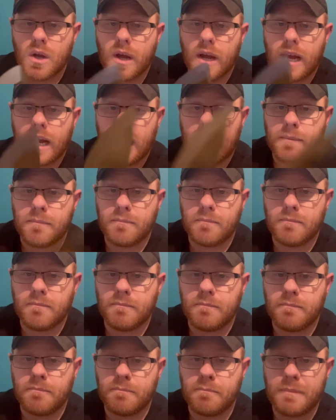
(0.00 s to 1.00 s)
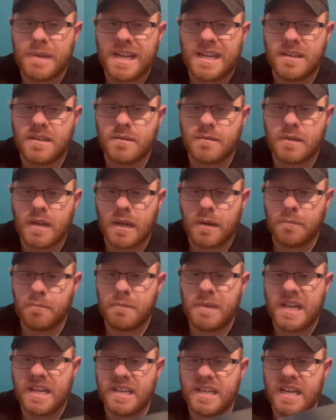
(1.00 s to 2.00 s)
um main like
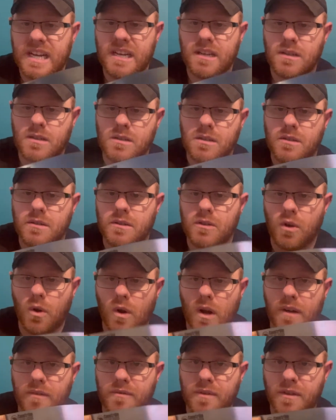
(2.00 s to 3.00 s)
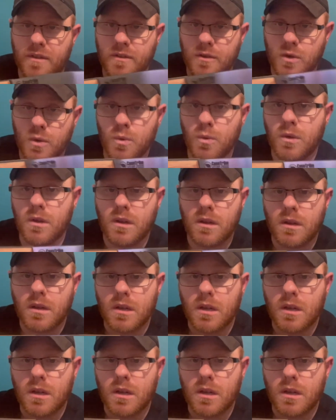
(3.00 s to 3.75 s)
maintainers look after the tool